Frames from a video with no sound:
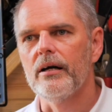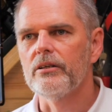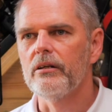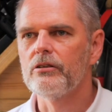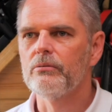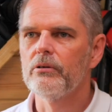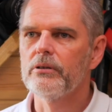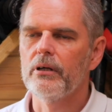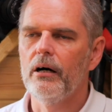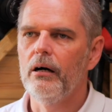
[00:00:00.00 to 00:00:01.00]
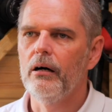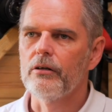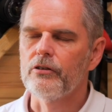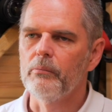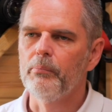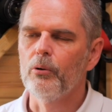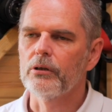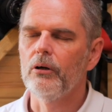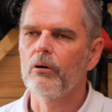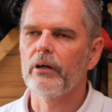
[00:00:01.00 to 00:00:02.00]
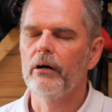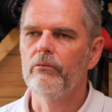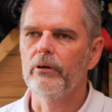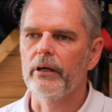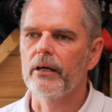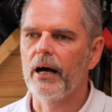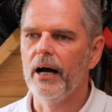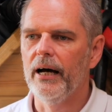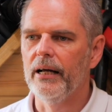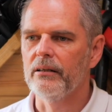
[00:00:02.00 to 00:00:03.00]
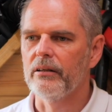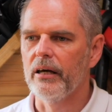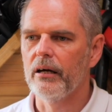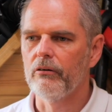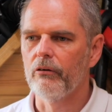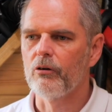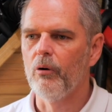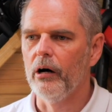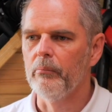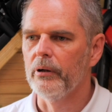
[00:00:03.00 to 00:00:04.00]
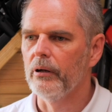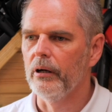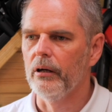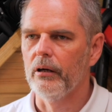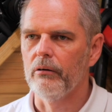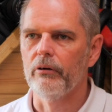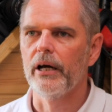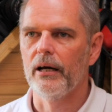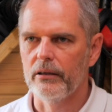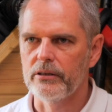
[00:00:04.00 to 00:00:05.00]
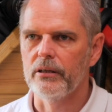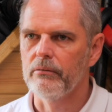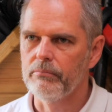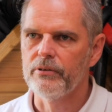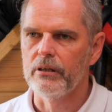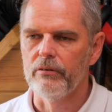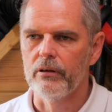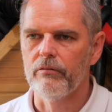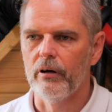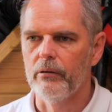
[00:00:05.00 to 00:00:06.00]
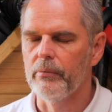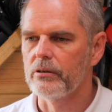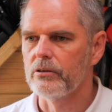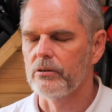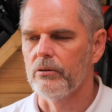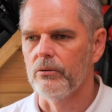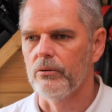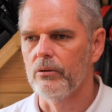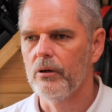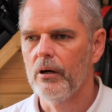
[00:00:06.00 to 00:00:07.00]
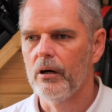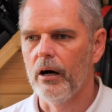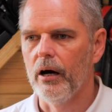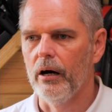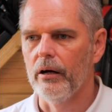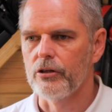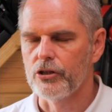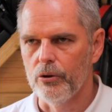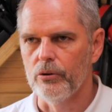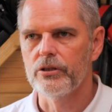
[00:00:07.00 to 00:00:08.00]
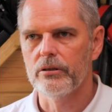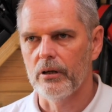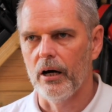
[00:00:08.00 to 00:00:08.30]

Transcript: So this was sort of post-lockdown really, and they had a requirement in a reality TV environment to shoot